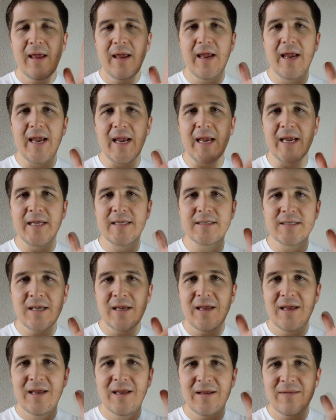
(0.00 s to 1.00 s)
and
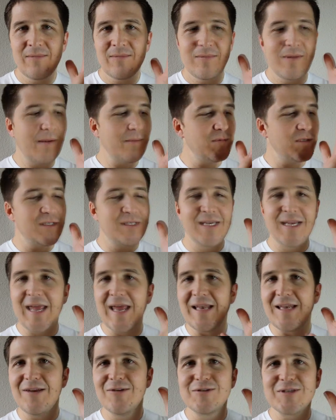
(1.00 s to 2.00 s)
I'm just
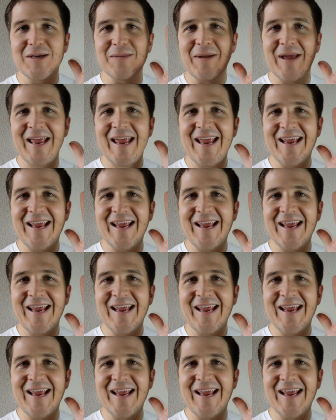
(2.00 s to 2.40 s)
again using my